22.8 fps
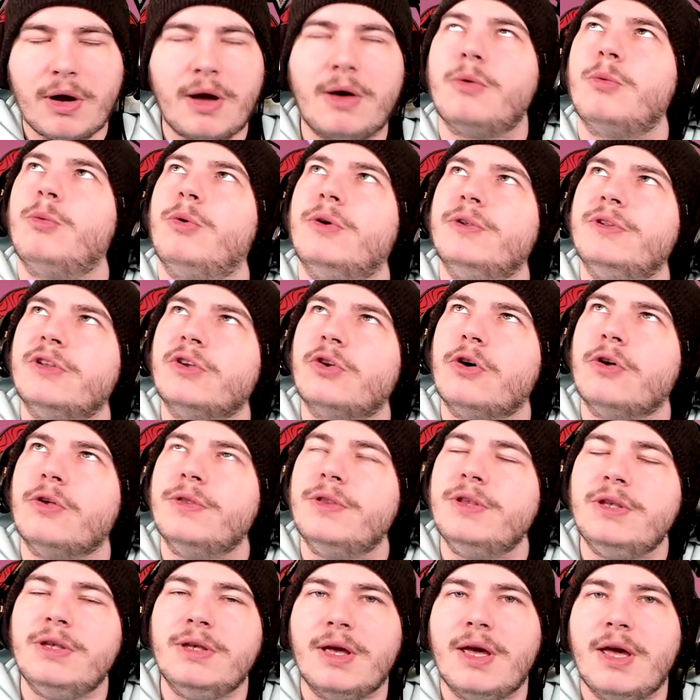what is it called,
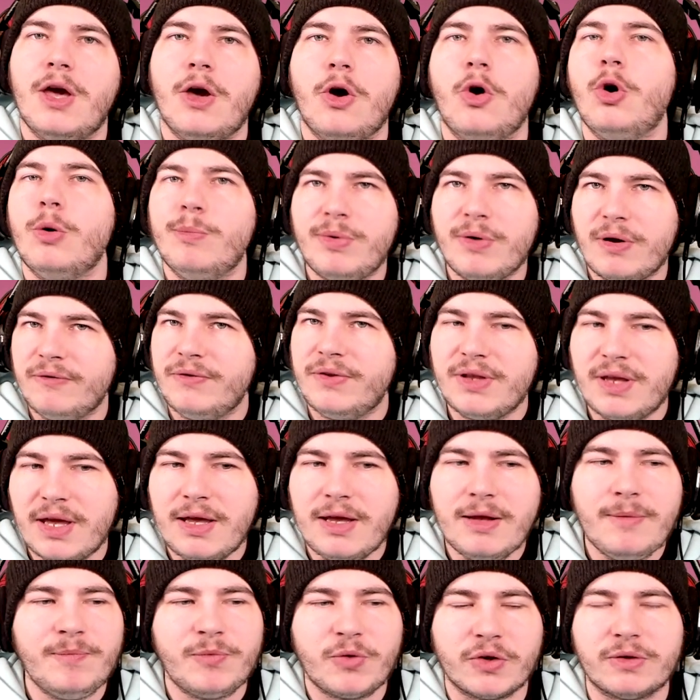the hub of the
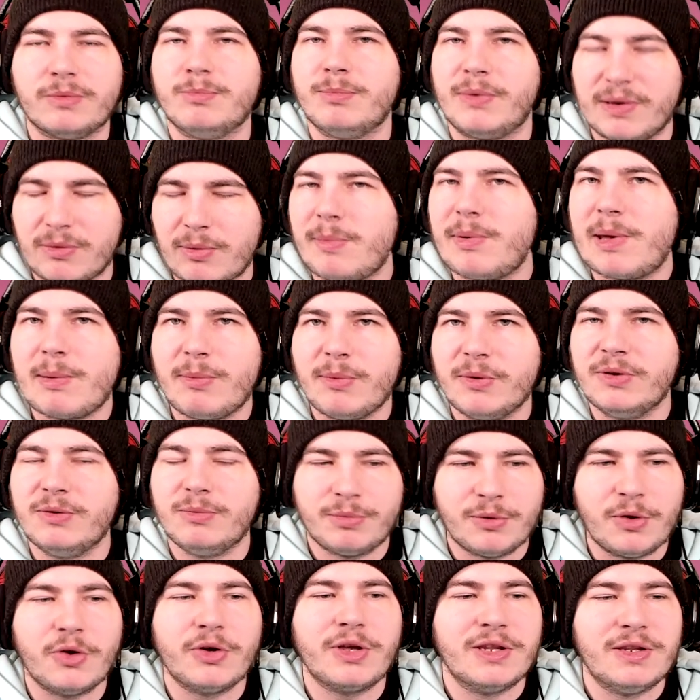game, because my webcam was
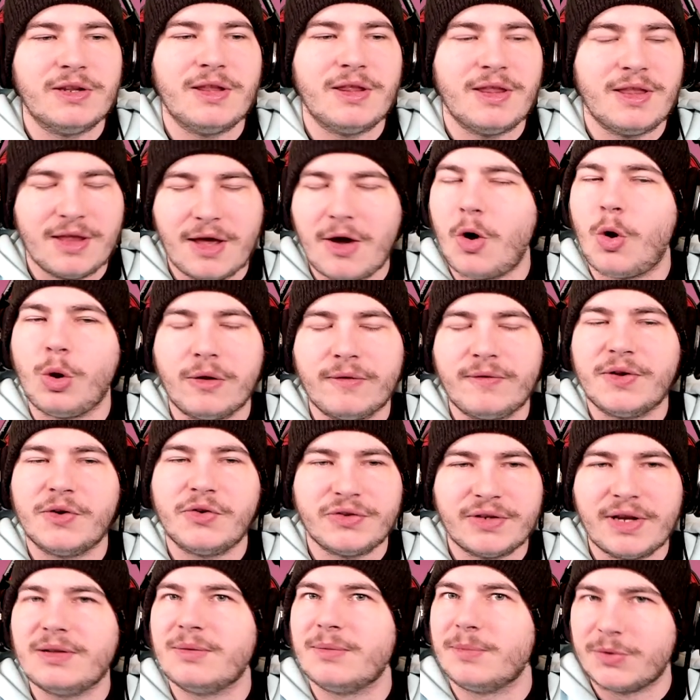blocking all of those
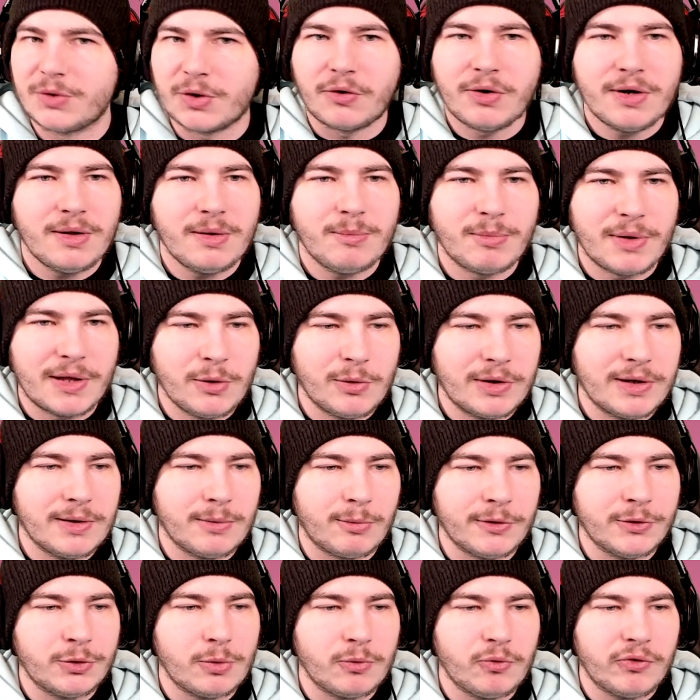stats, I'm sorry. But anyway,
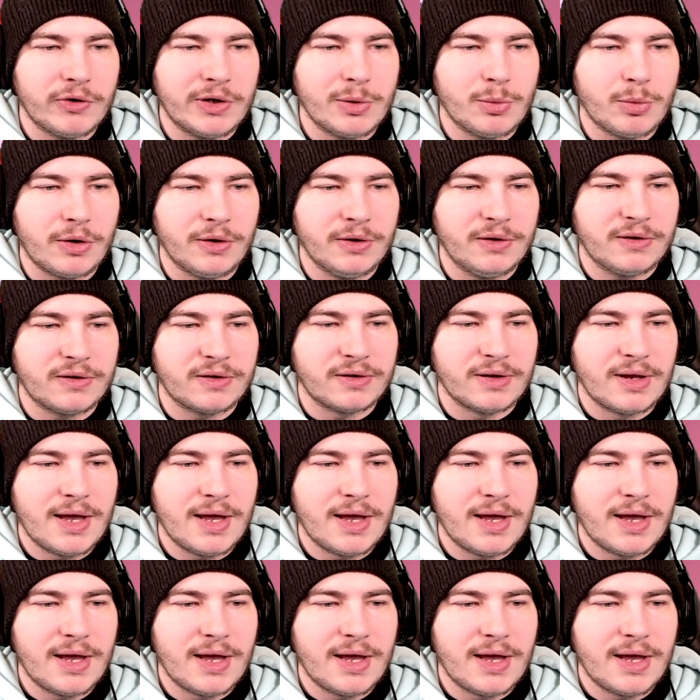once you upgrade it once,